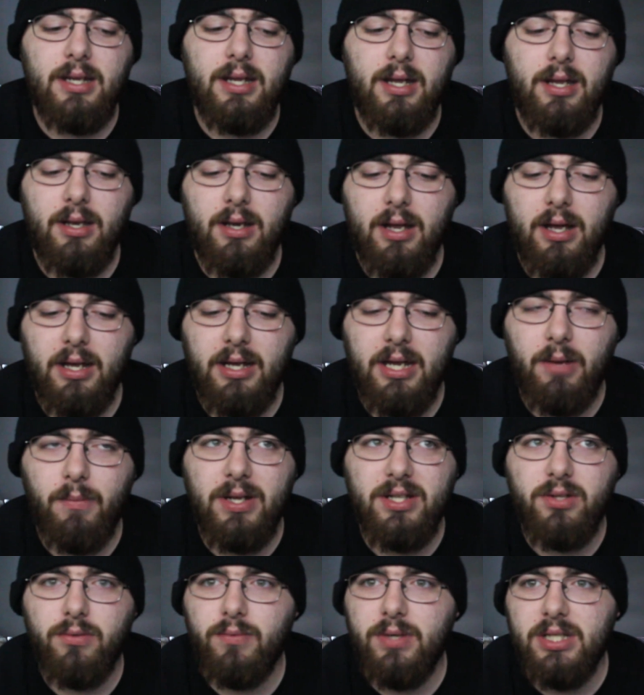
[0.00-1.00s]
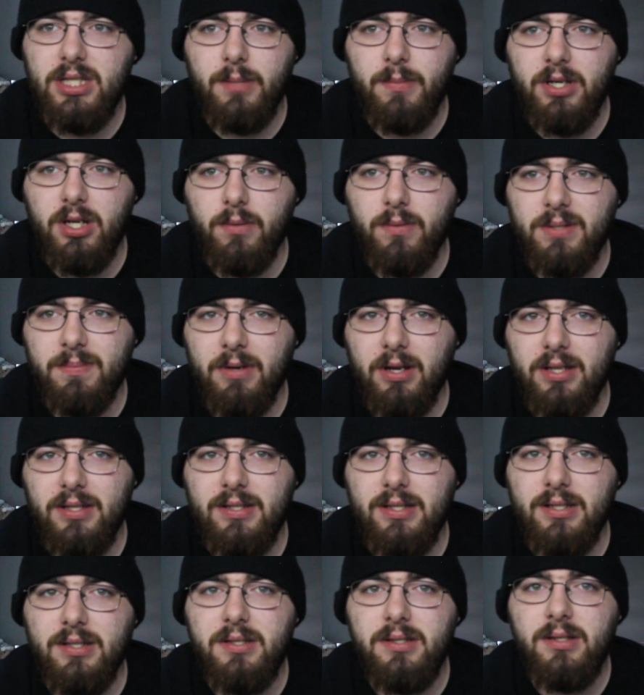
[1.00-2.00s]
And I can't wait to read some of your
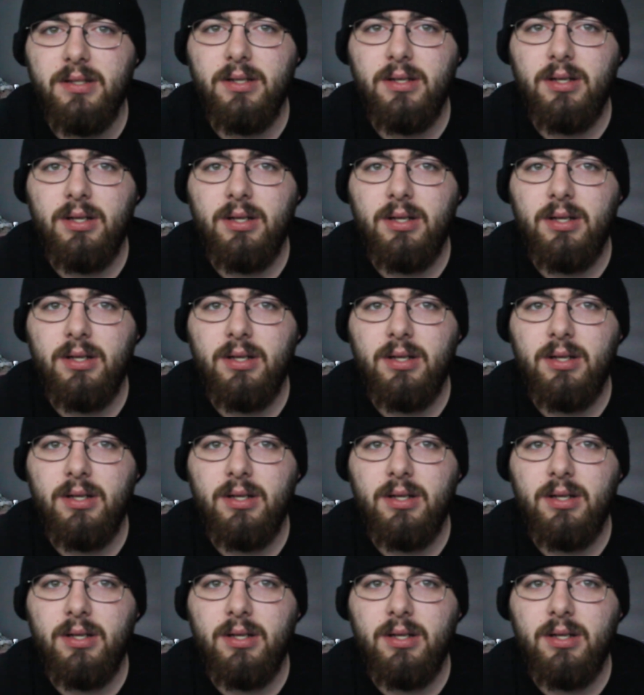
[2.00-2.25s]
responses.